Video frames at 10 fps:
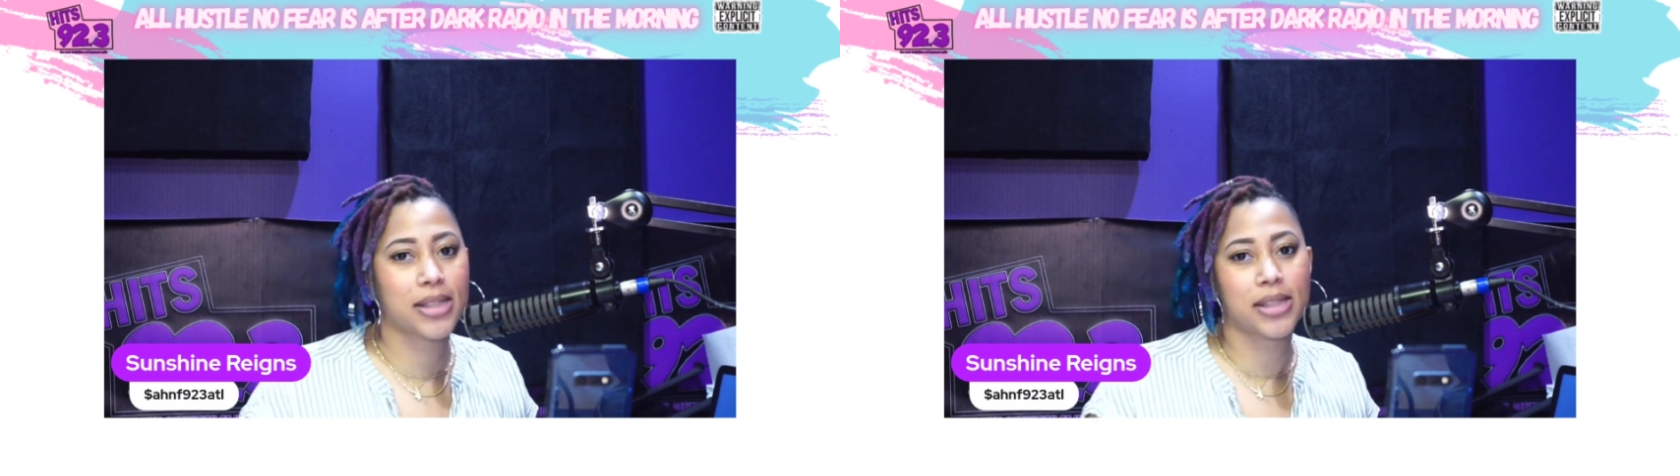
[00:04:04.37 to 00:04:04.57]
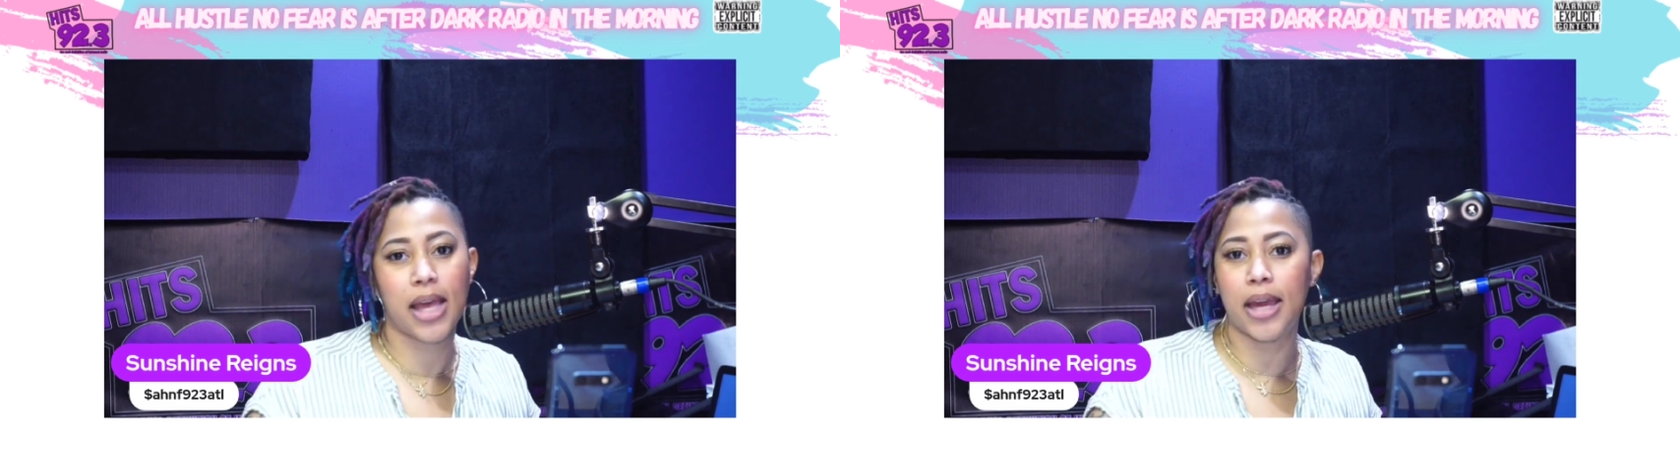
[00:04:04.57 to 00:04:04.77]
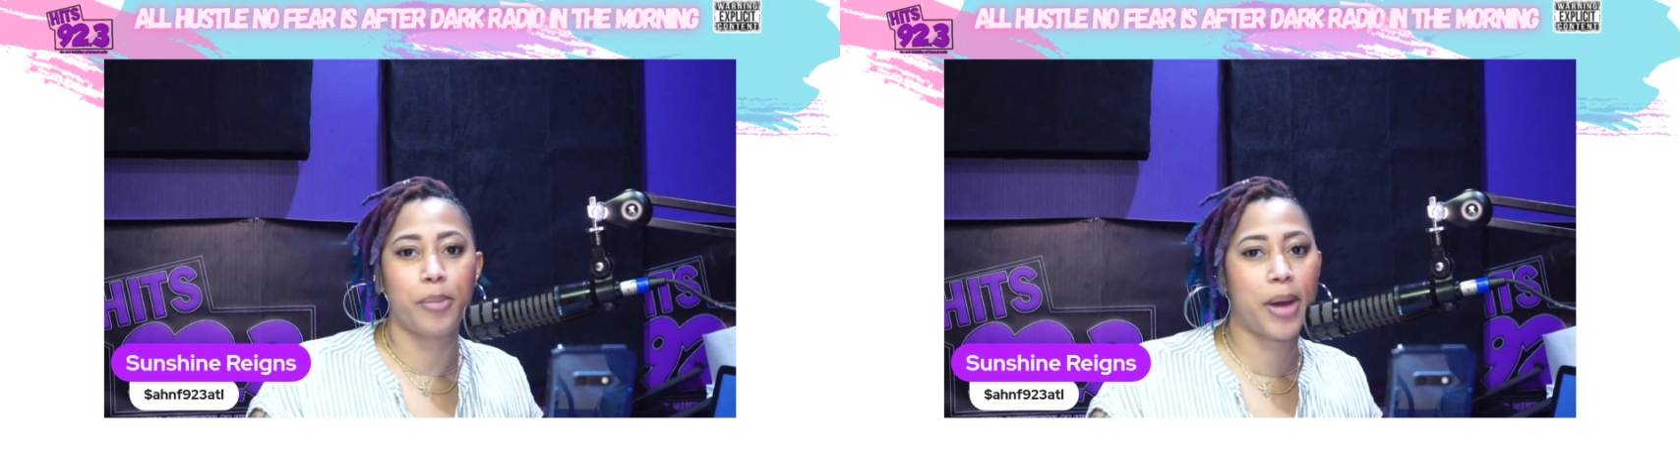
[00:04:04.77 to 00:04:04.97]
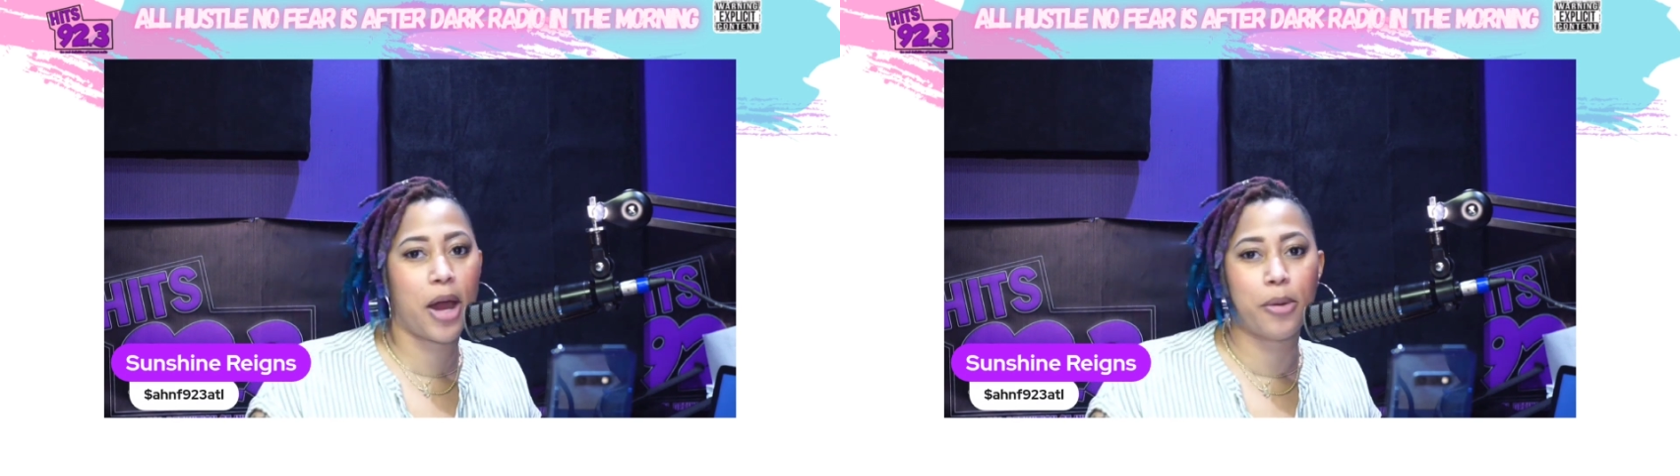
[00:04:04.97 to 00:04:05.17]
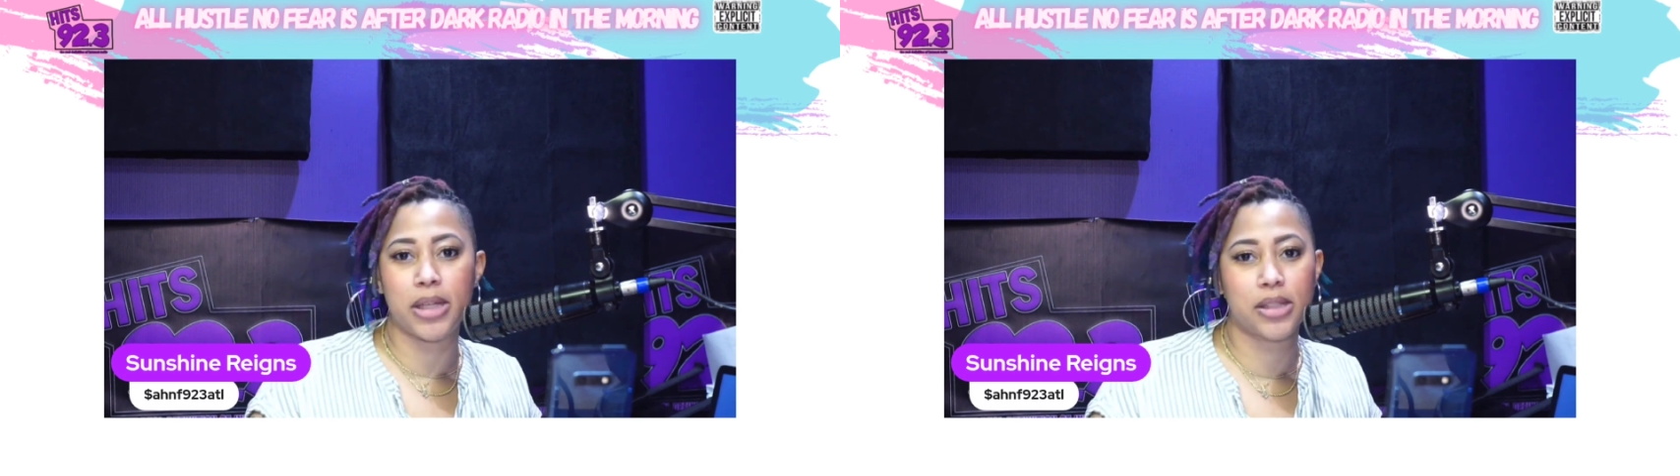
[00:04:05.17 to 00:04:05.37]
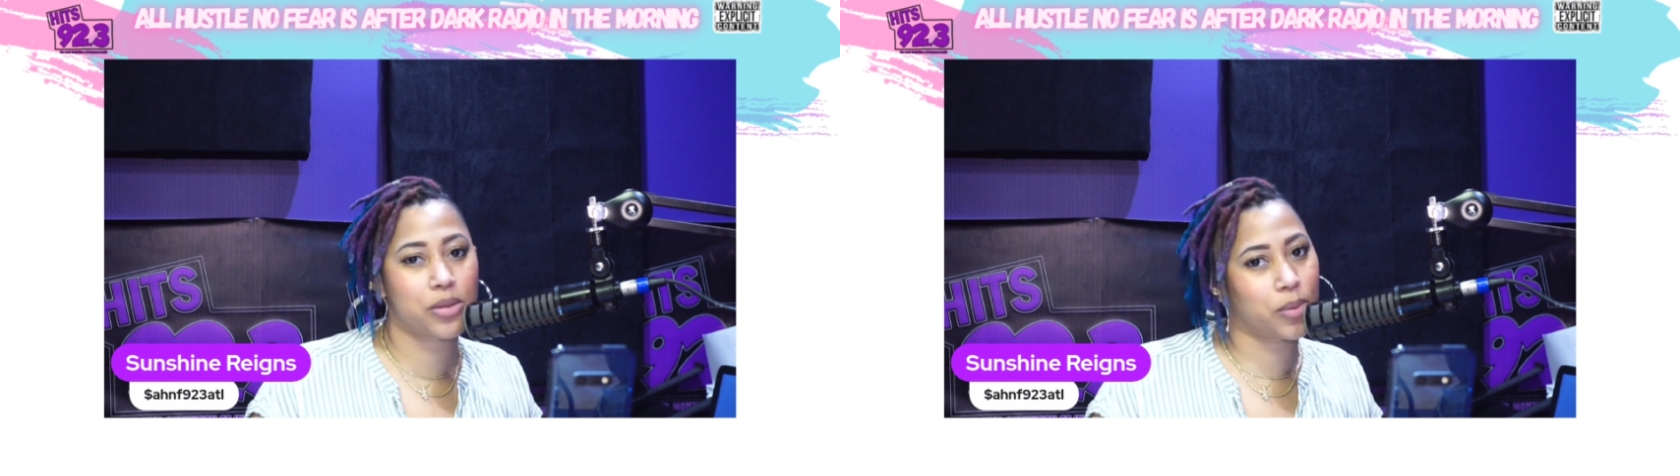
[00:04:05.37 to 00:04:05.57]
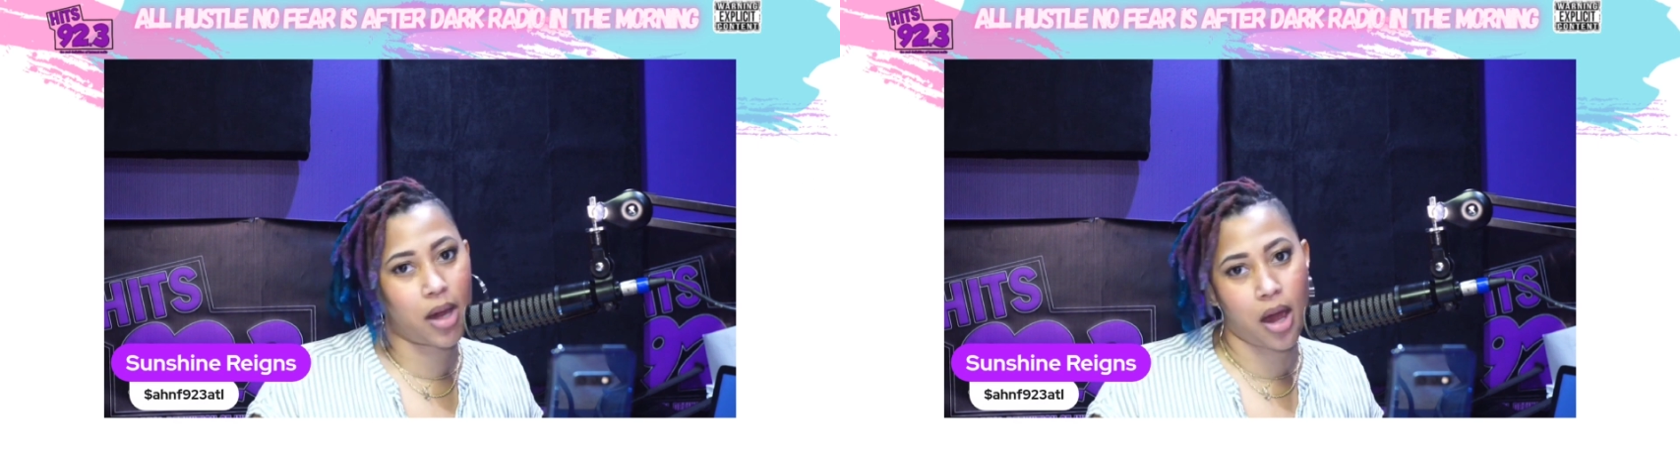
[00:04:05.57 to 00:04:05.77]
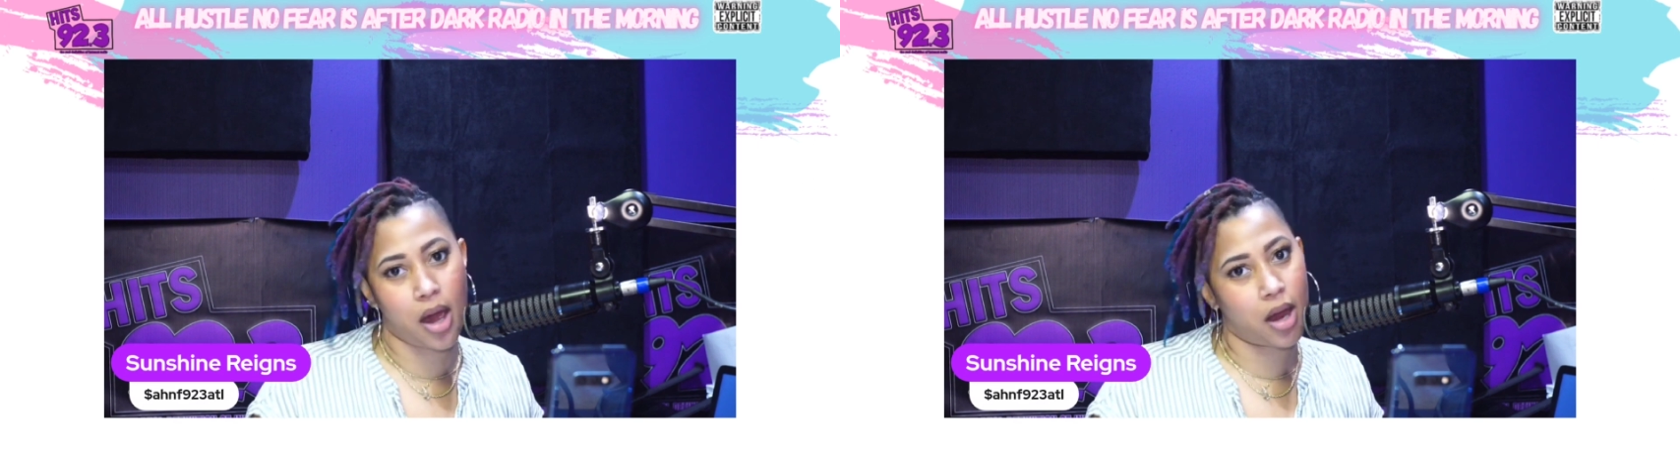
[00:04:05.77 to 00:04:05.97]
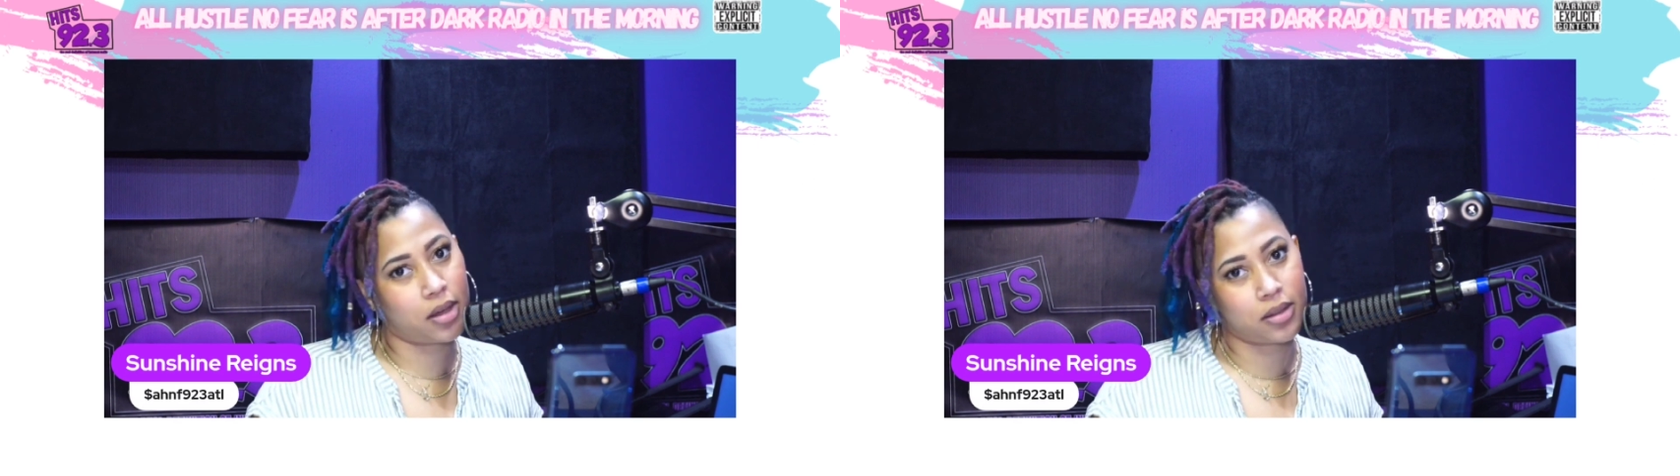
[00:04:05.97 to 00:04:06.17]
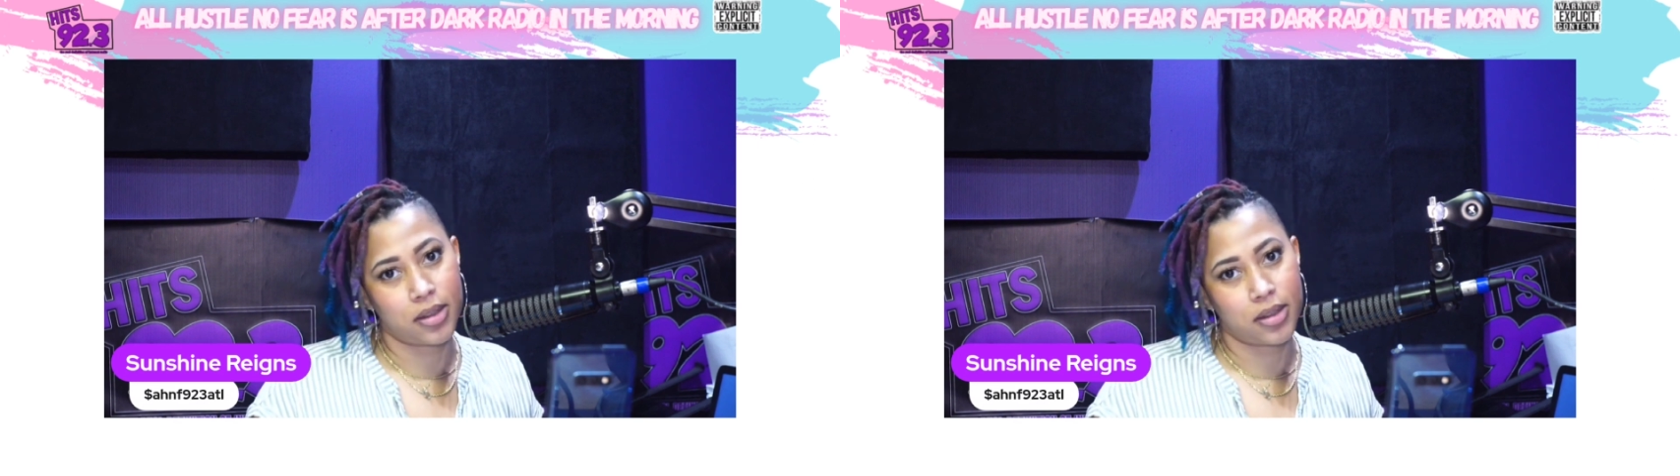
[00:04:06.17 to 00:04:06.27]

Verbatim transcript: say about me, sweetheart.